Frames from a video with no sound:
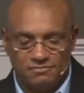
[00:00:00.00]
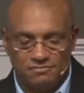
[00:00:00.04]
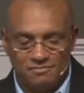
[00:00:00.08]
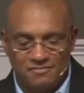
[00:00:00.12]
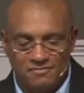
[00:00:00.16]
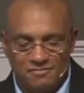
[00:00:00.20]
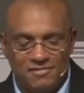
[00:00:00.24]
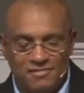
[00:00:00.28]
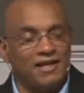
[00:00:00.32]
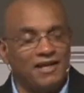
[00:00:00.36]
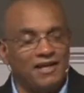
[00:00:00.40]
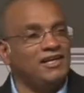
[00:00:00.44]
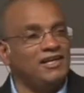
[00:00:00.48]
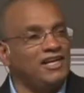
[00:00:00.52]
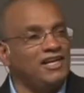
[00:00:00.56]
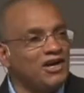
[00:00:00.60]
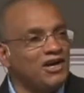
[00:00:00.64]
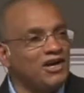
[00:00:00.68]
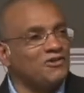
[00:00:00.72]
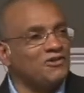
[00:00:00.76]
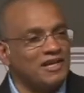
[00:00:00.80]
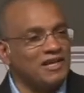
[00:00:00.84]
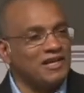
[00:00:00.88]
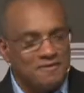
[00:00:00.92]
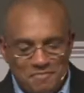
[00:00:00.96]
It
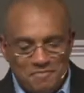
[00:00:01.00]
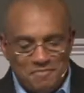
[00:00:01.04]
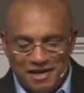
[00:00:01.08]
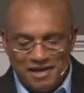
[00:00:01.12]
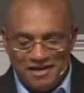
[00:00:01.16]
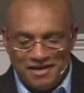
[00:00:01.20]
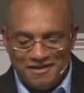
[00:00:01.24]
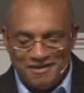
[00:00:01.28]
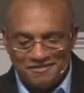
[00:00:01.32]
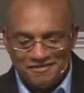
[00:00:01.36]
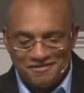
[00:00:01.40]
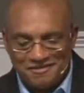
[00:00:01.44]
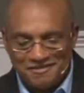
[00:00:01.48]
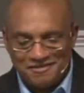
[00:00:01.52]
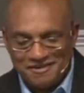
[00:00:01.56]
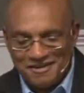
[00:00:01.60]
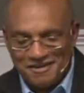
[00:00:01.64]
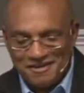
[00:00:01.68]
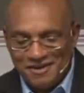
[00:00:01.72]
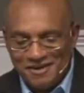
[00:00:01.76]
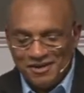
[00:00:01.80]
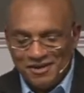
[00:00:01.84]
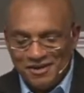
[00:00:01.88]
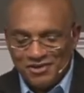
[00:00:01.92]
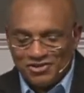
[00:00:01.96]
literally means
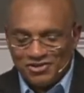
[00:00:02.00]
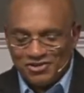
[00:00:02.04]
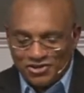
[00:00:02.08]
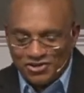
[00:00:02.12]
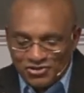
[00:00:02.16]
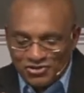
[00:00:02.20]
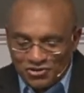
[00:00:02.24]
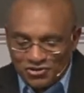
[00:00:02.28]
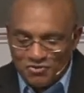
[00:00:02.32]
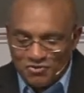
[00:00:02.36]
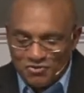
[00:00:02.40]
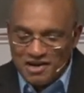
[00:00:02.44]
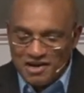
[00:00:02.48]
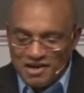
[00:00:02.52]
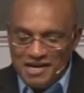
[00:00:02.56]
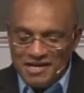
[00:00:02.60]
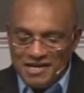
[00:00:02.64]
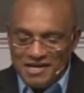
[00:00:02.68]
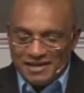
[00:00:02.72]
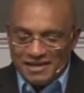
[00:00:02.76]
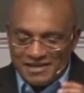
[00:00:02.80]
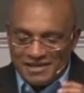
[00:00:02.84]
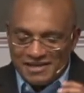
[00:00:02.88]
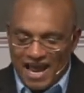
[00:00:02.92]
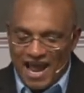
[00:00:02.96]
to
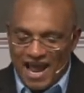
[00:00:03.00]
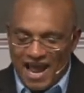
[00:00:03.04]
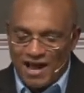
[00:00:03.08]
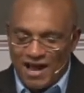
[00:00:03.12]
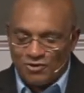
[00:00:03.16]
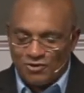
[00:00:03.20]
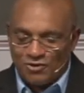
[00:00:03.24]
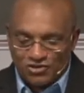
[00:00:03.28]
drink down,